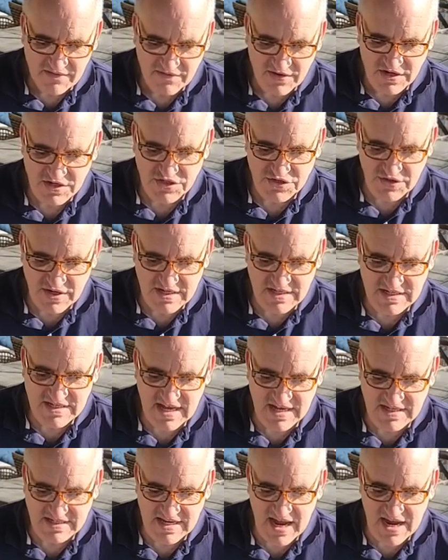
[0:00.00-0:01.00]
Verse 3
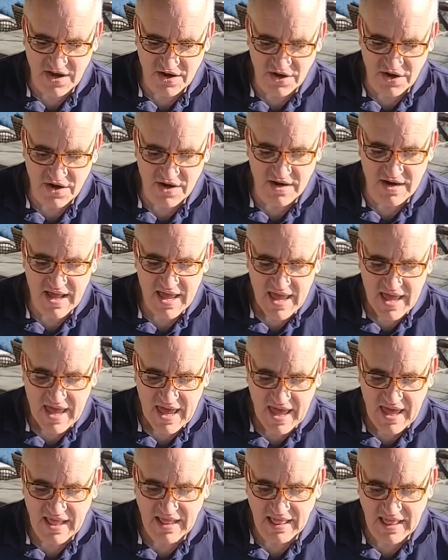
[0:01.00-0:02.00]
says, I heard
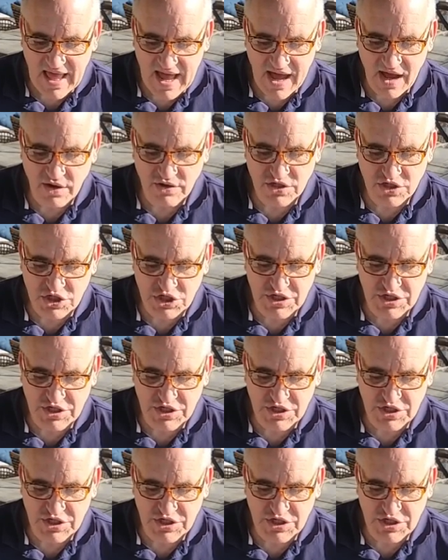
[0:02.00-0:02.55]
a loud